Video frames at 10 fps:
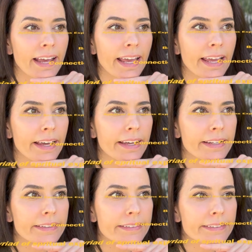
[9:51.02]

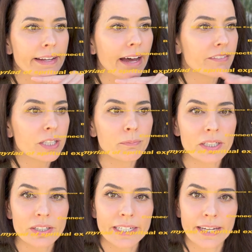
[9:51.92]
and having a
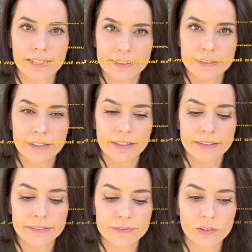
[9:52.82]
myriad
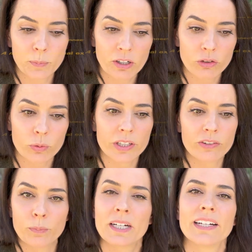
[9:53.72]
of spiritual
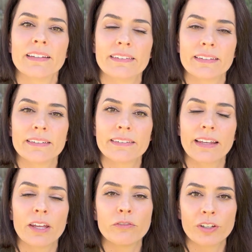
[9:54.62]
experiences
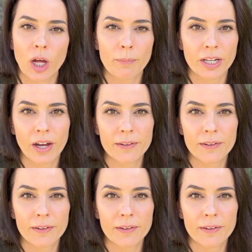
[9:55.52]
and phenomena.